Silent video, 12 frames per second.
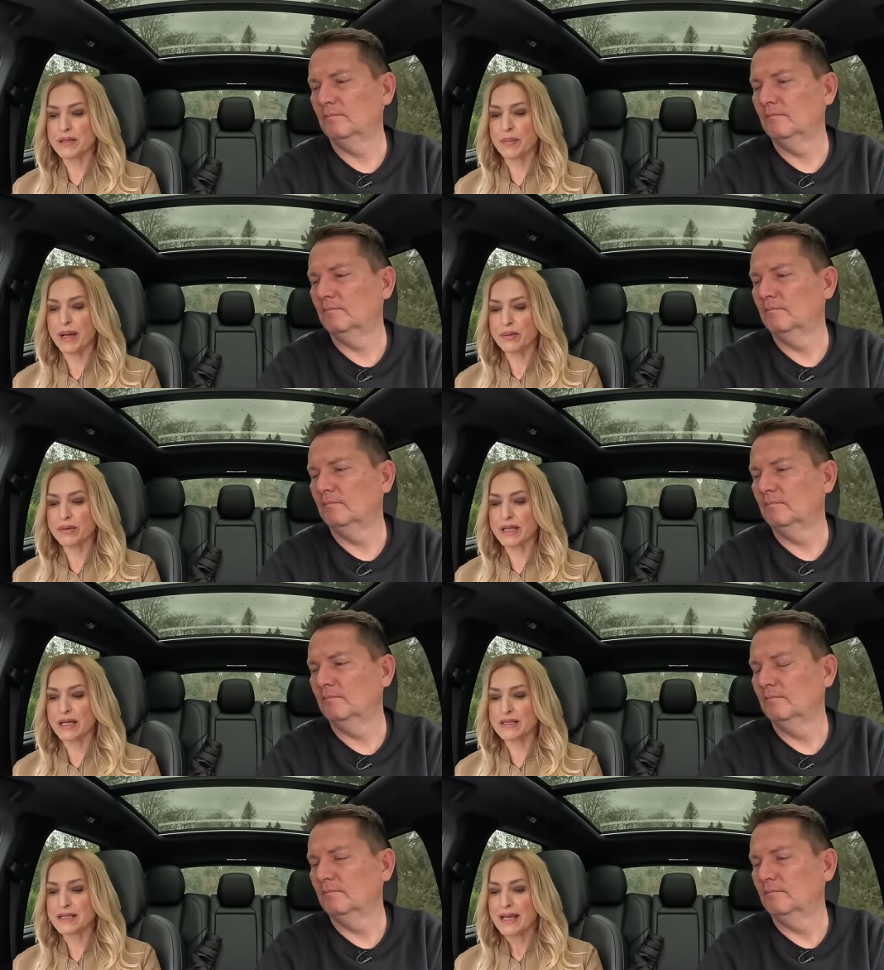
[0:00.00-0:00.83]
Speaker 1: about
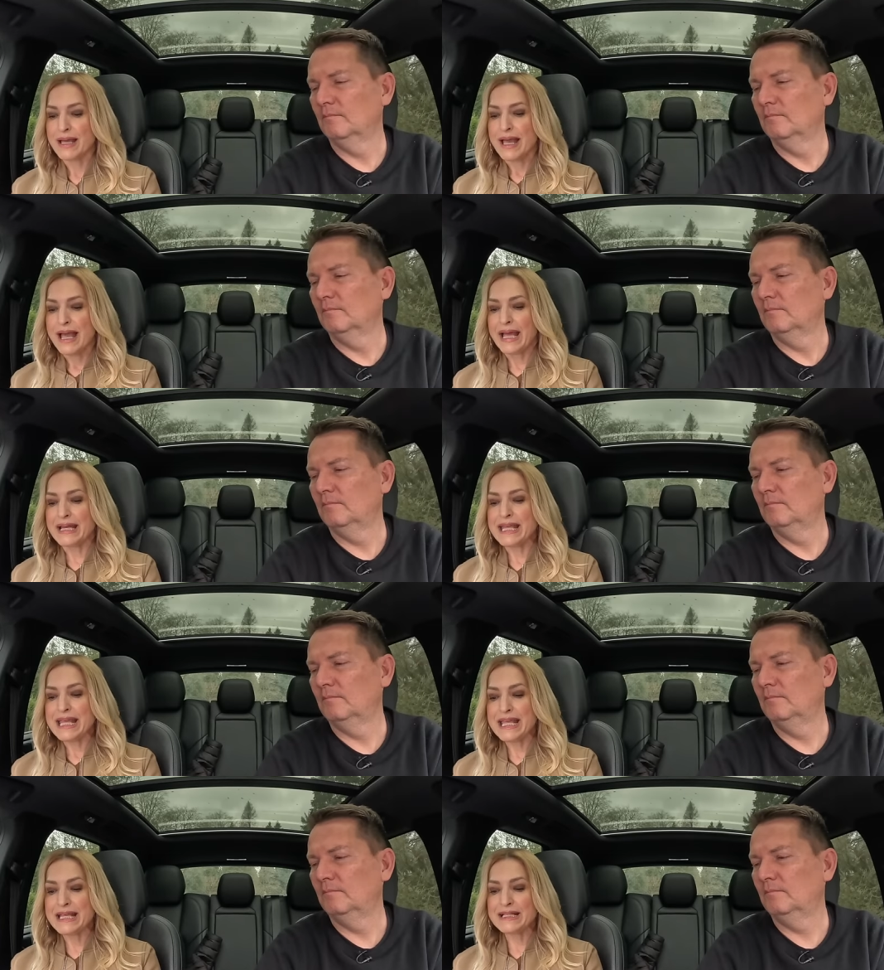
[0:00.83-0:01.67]
this, and
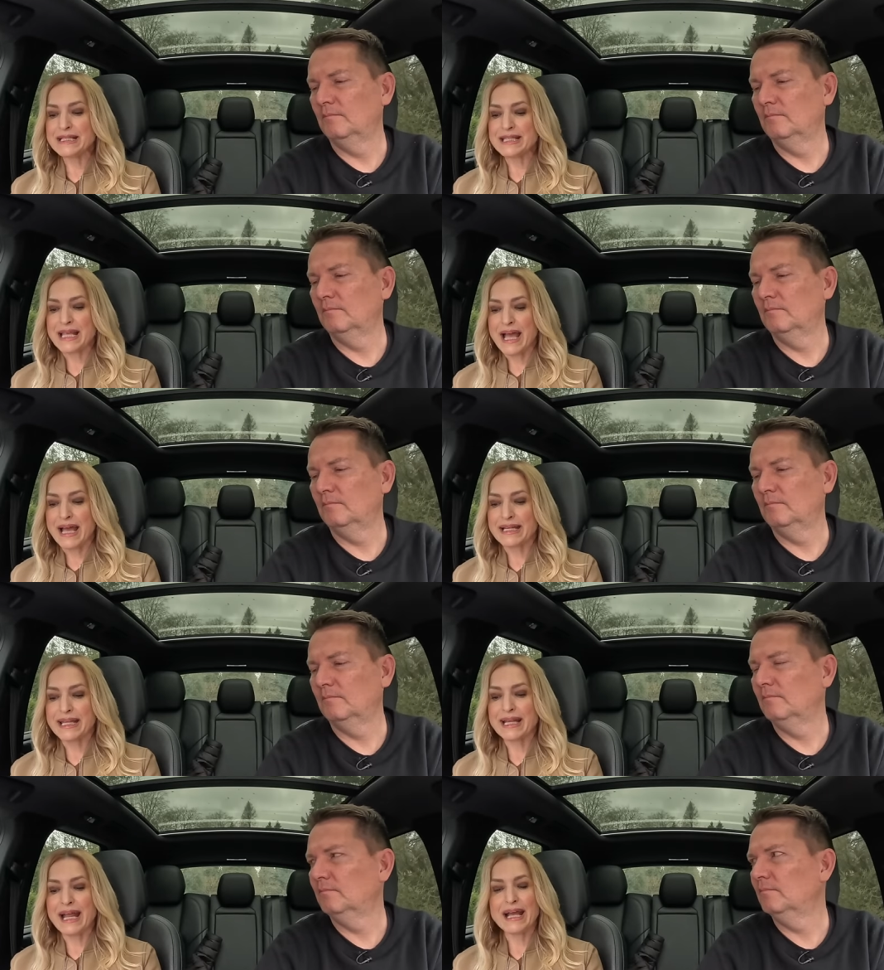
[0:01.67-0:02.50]
he said
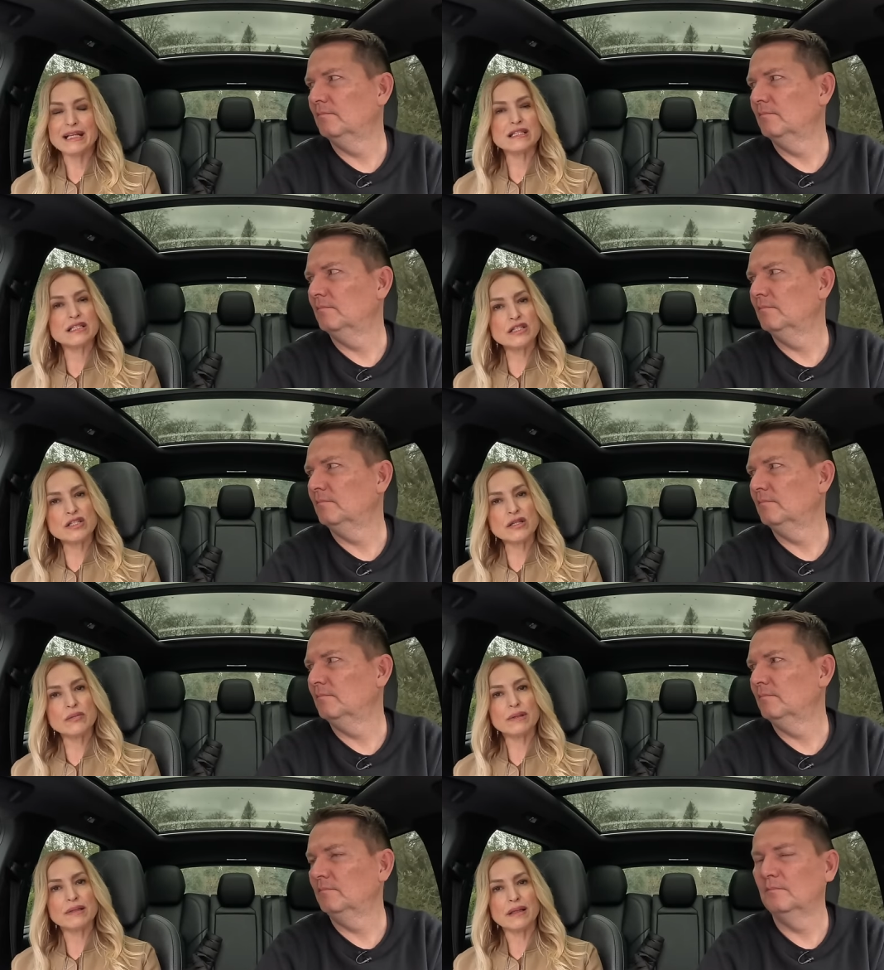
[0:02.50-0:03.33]
it has to
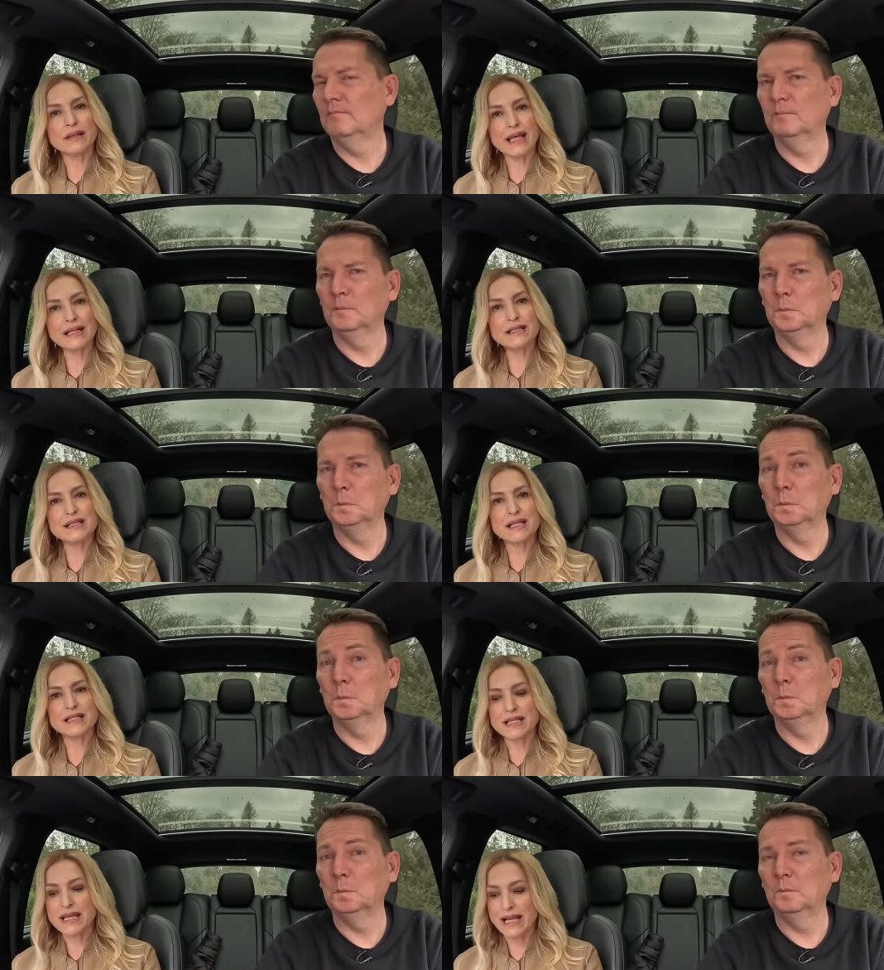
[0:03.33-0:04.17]
do with the
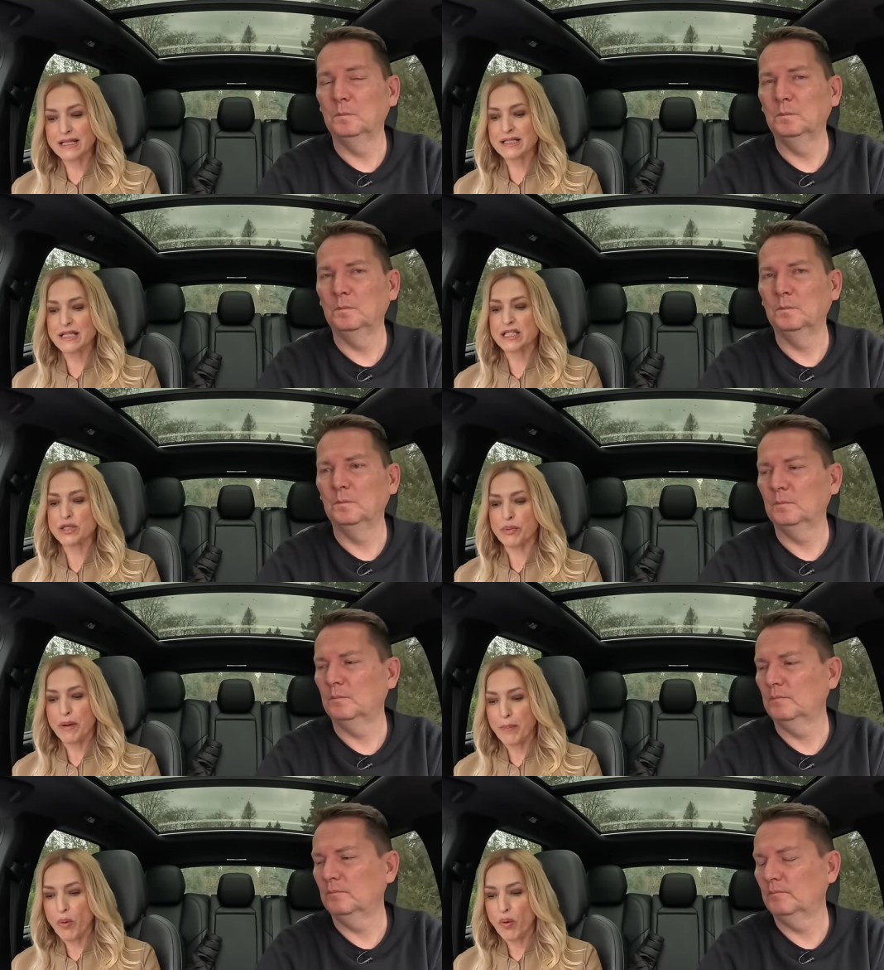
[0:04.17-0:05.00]
LexisNexis
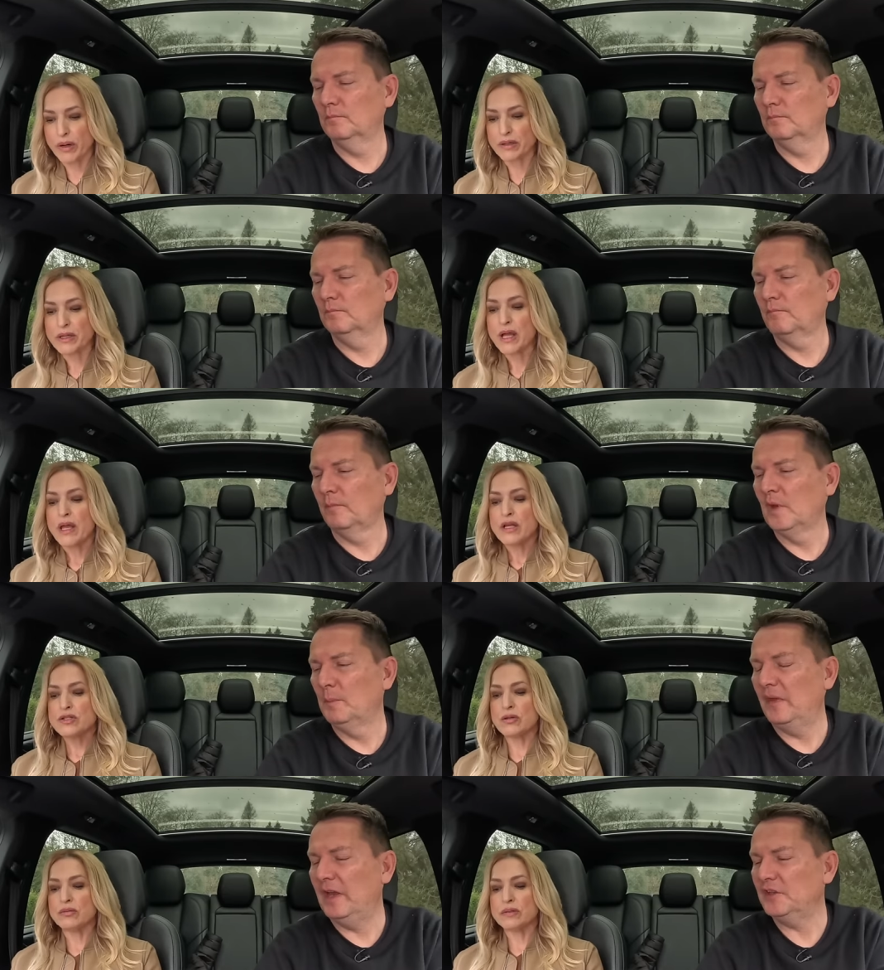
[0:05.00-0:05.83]
report.
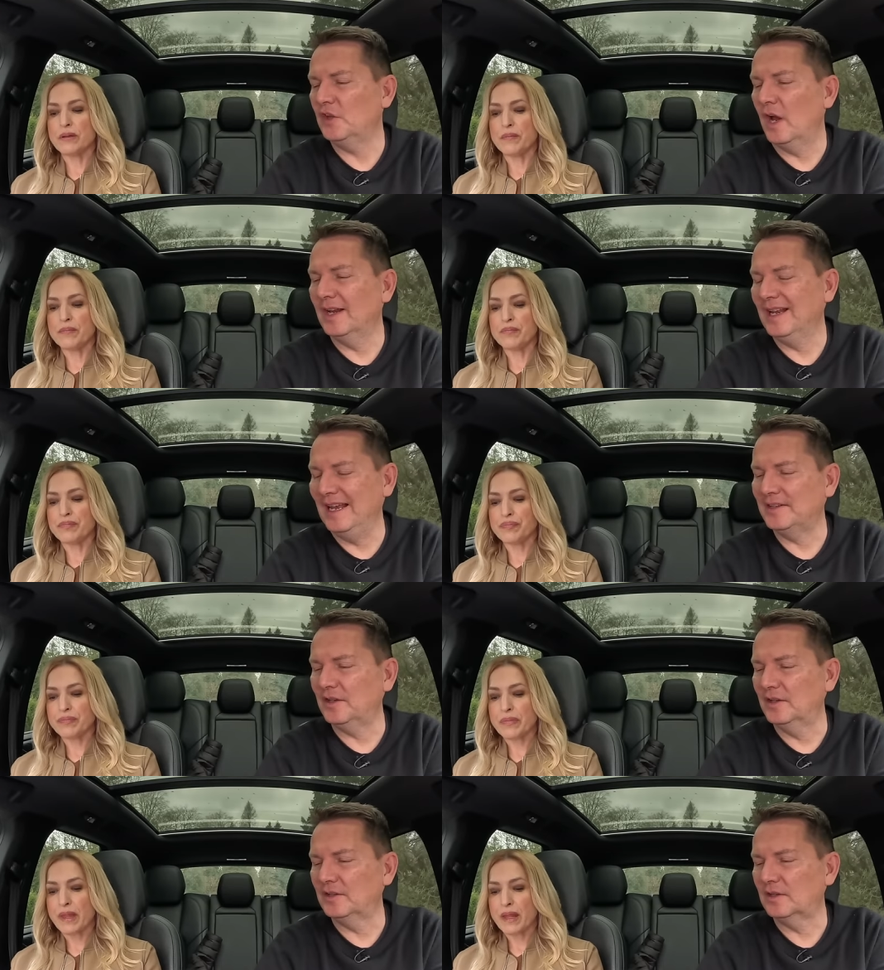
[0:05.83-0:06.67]
So but that's
Speaker 2: not
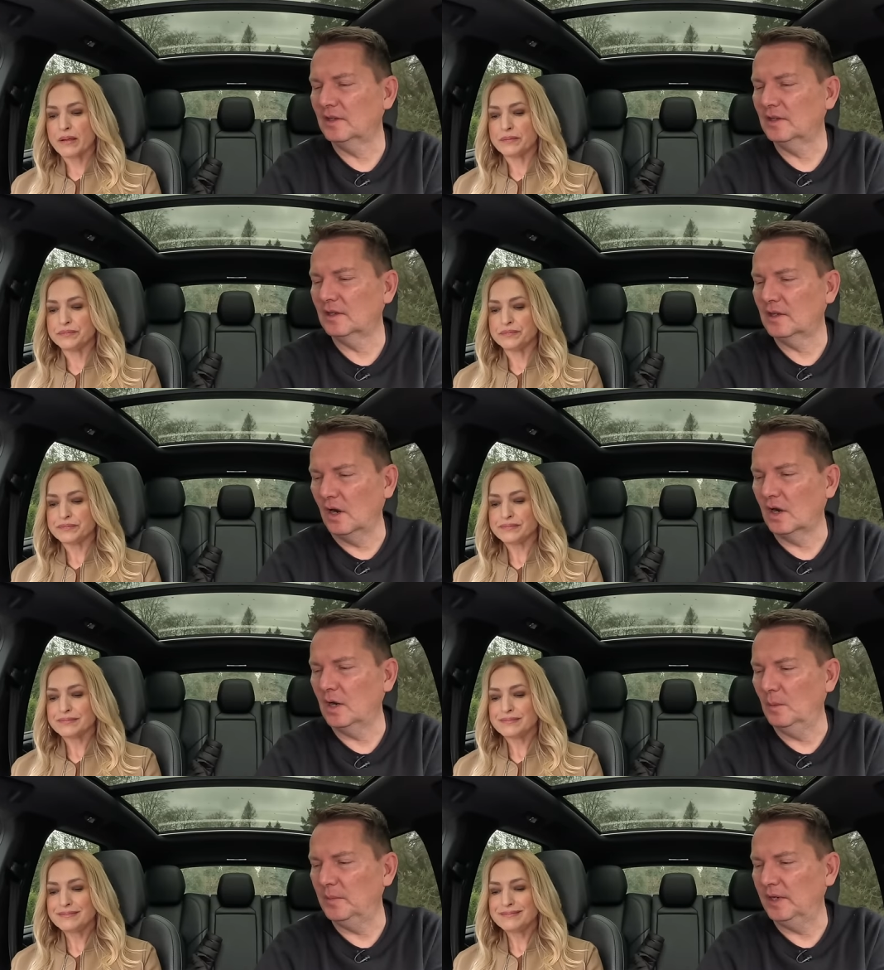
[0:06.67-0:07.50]
Lexus car
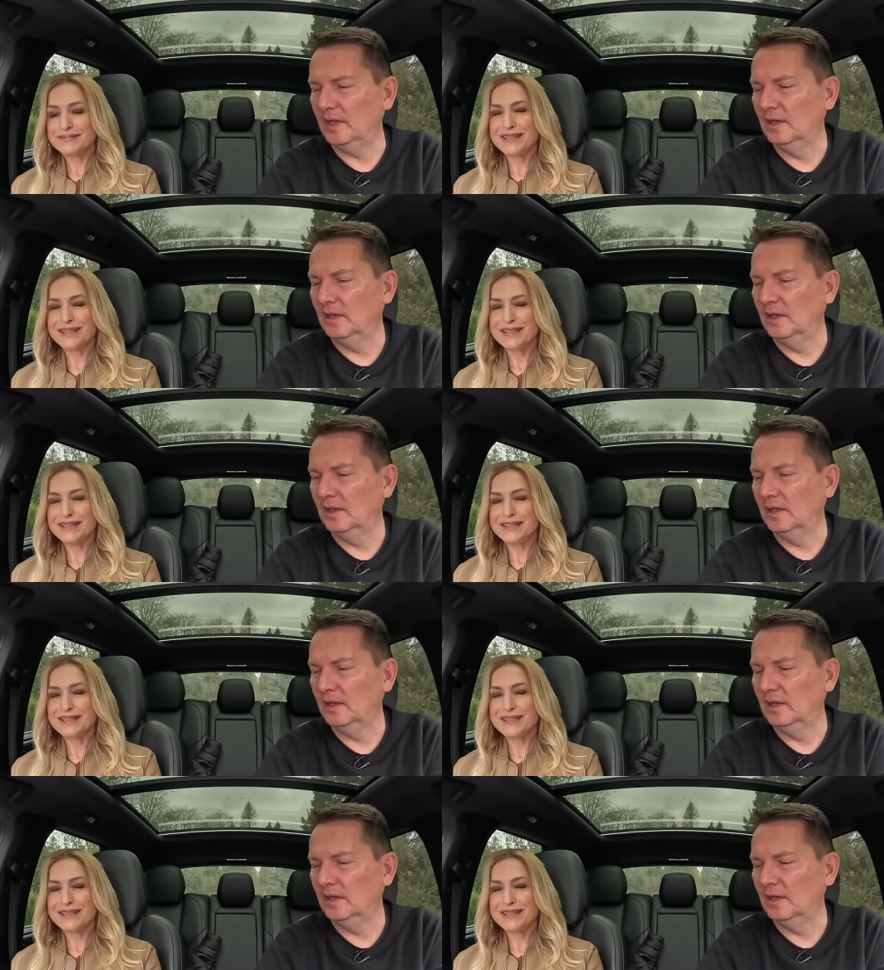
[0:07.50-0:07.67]
company.